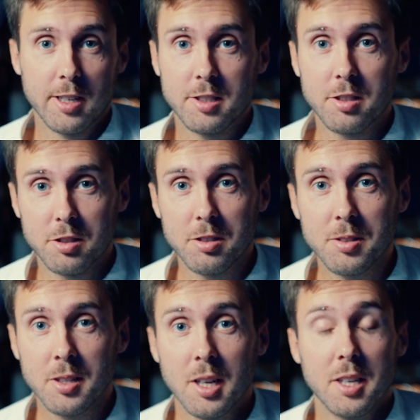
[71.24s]
us to
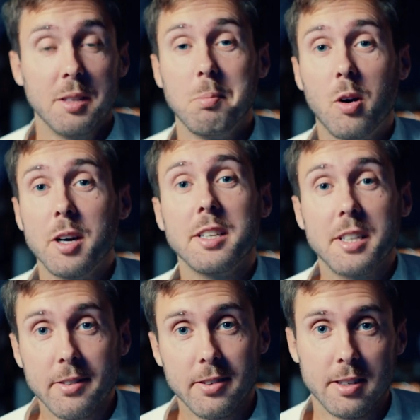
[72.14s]
do, the more
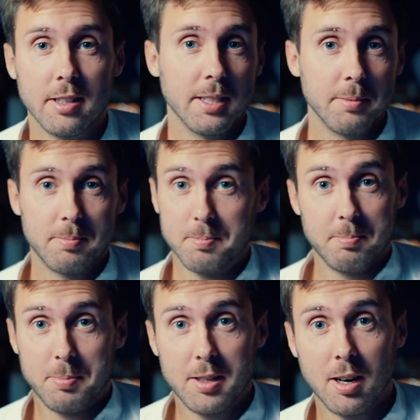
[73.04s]
difficult it
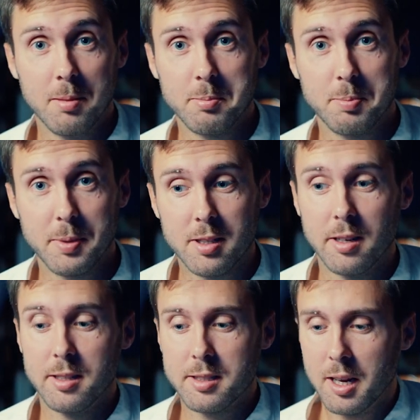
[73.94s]
becomes,
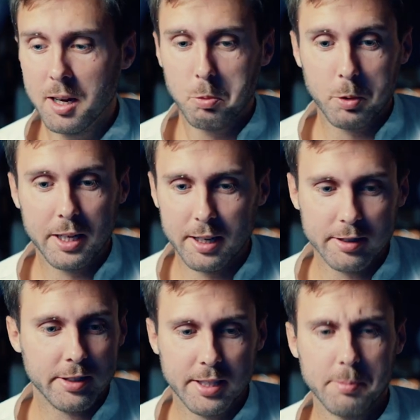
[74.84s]
because we are
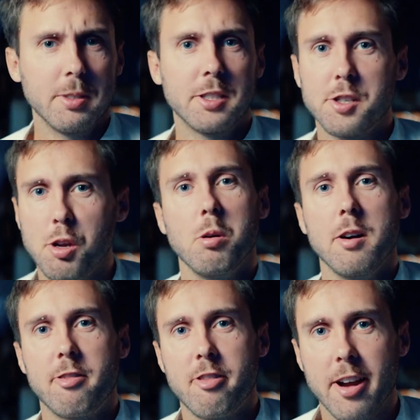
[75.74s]
simply so
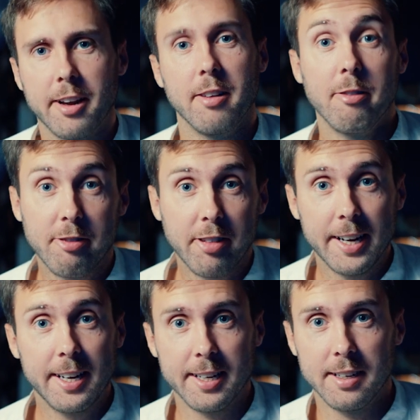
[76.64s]
afraid of
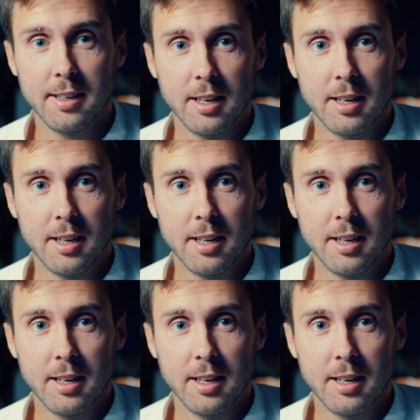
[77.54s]
failing.